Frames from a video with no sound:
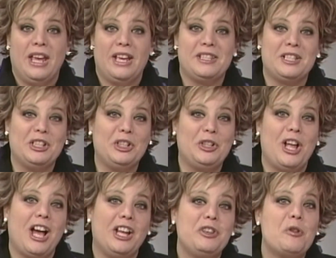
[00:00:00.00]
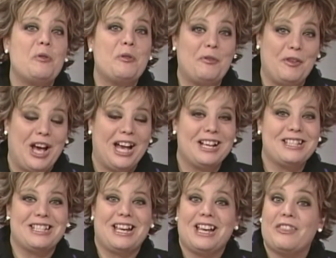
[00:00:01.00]
It's a little unknown
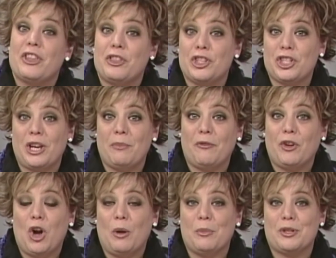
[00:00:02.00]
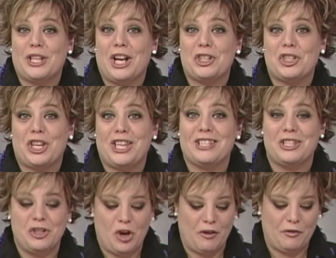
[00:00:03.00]
fact that the Chamber of Commerce actually is
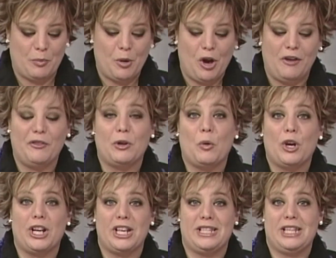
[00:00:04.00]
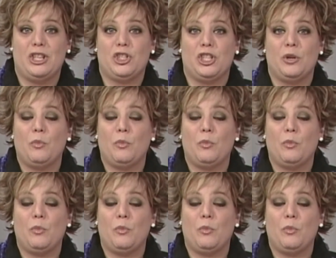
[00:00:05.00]
a not-for-profit organization,